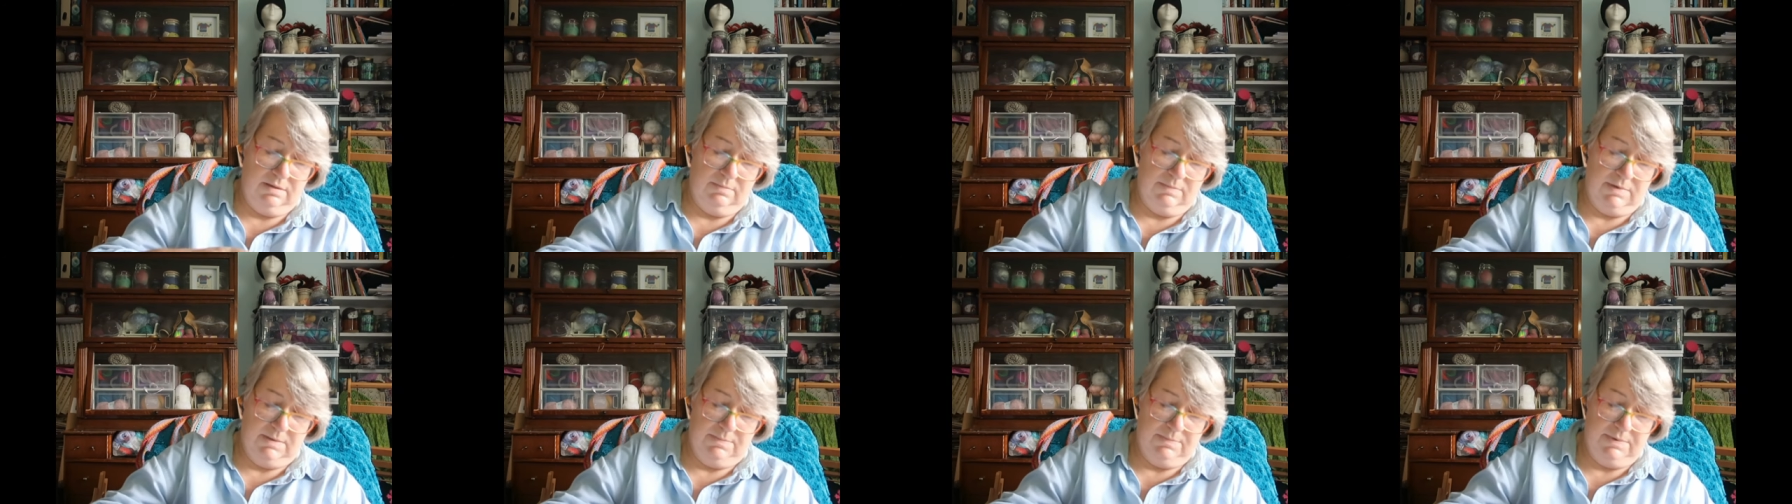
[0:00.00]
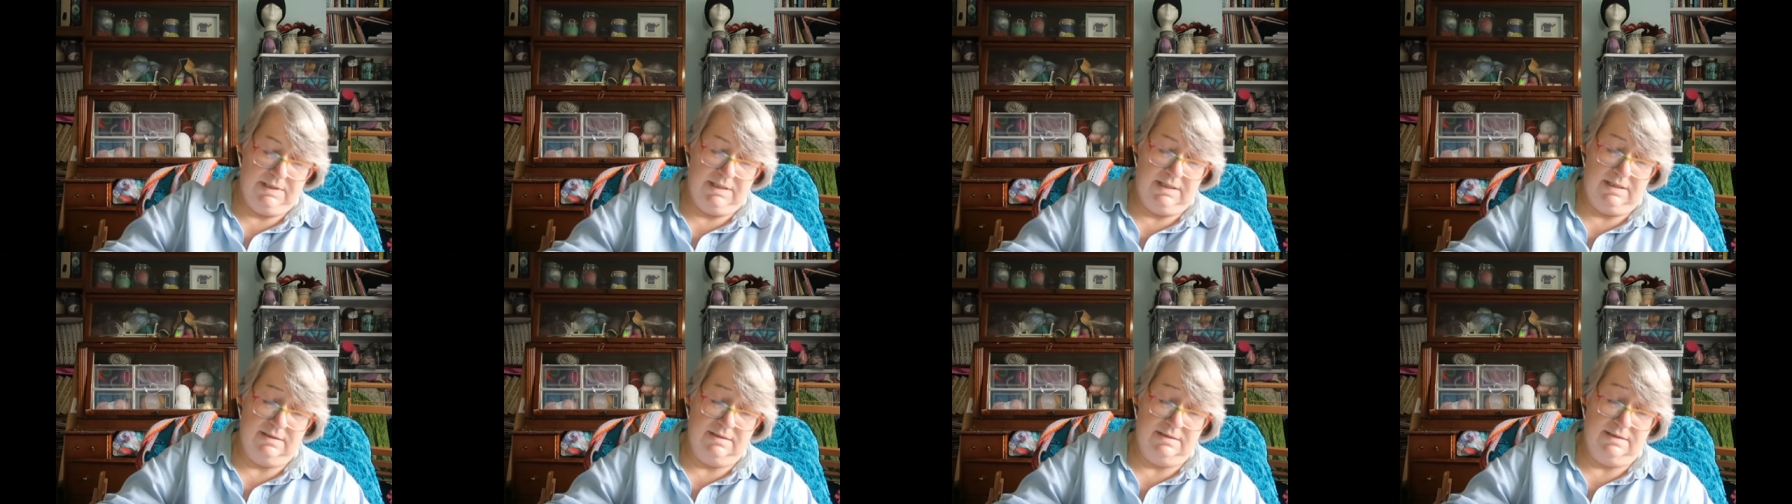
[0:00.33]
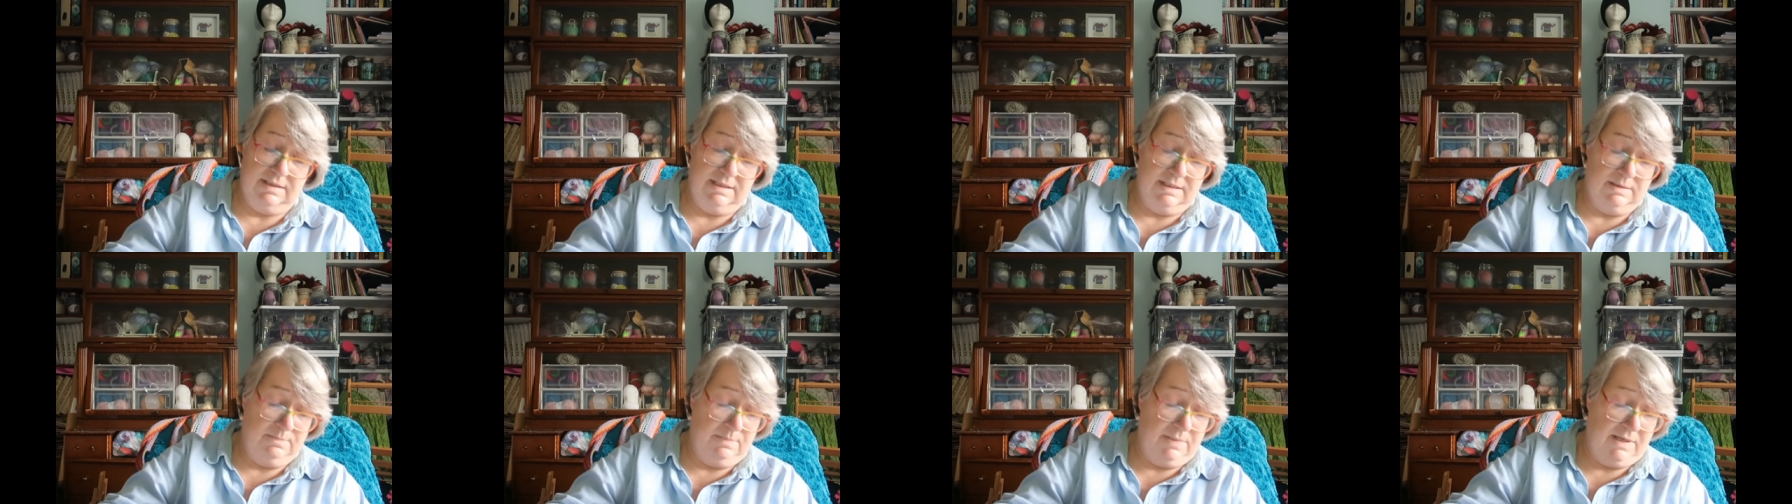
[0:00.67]
them up against
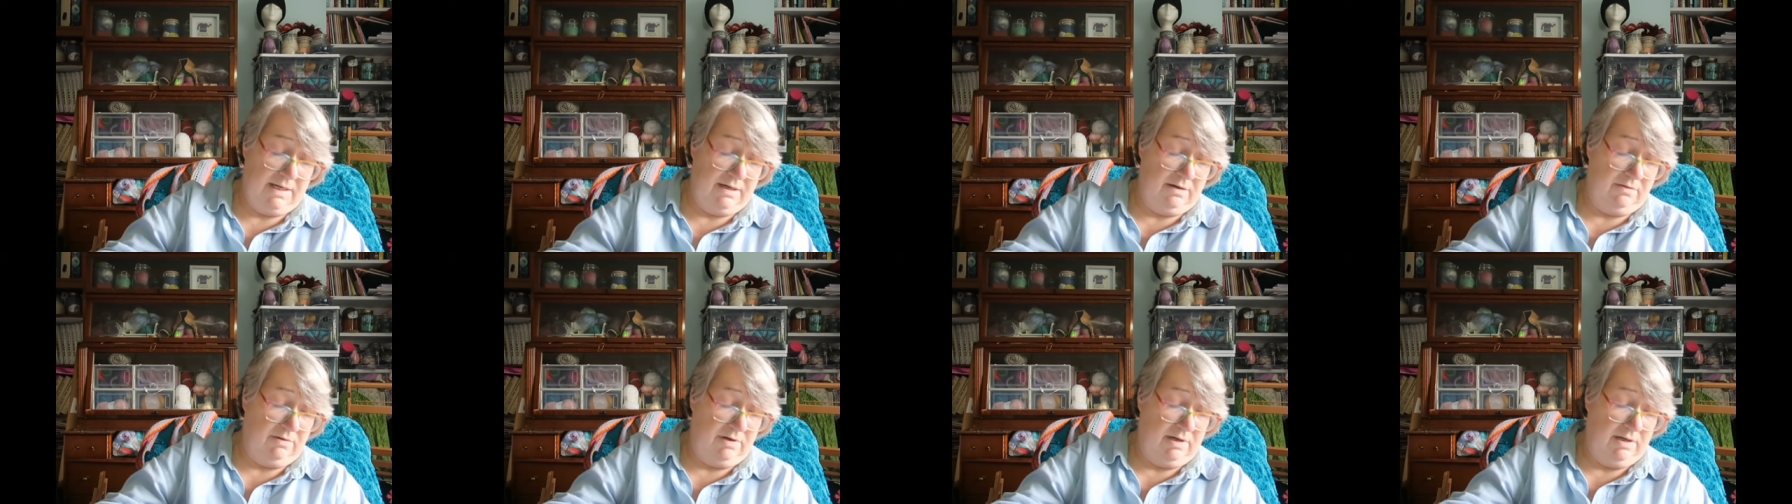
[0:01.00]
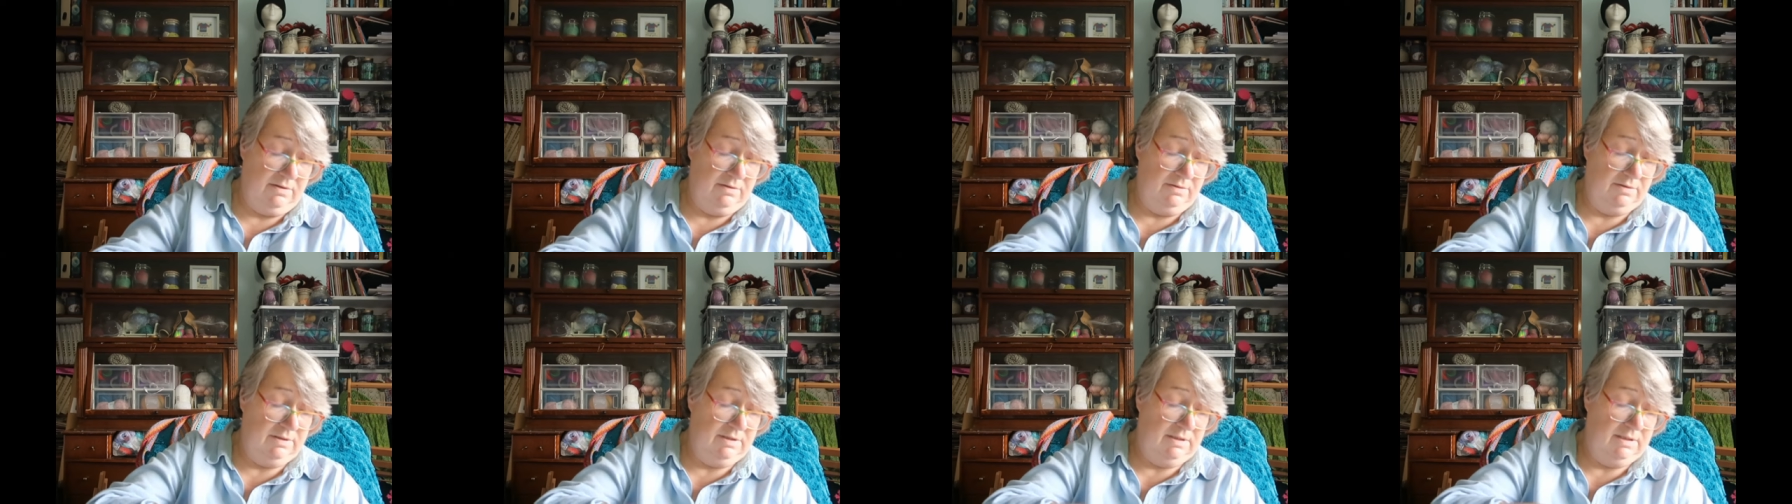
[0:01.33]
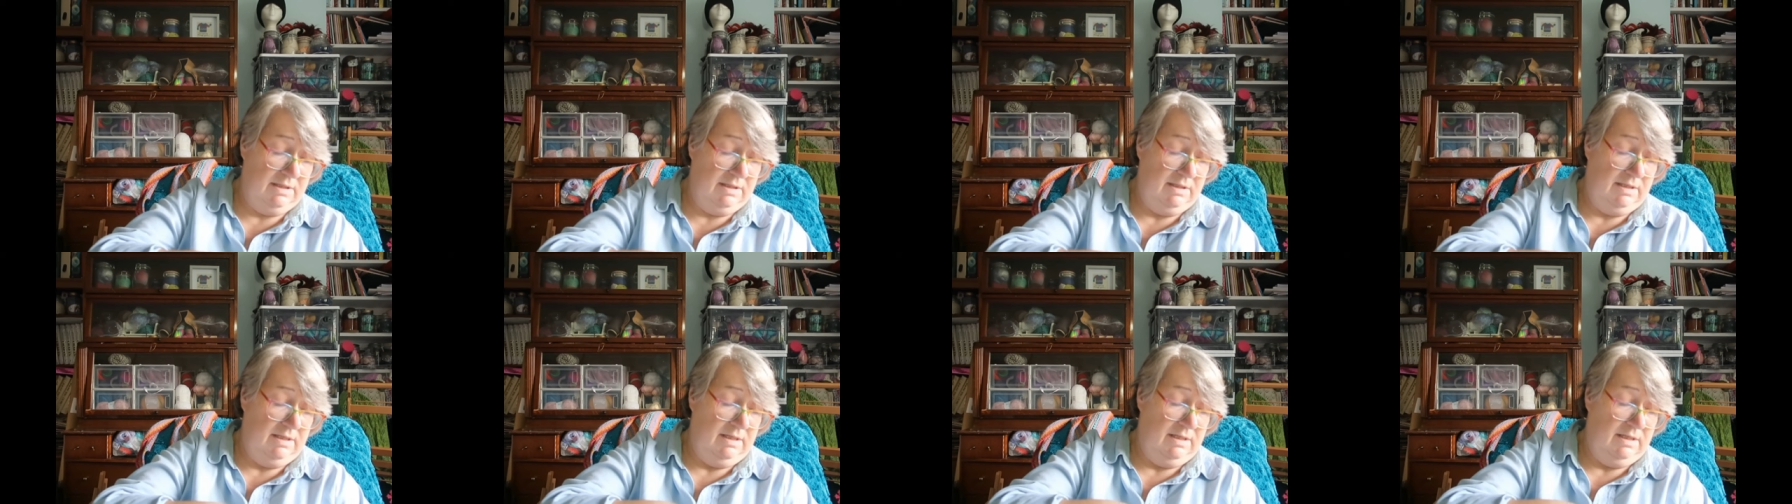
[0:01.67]
this background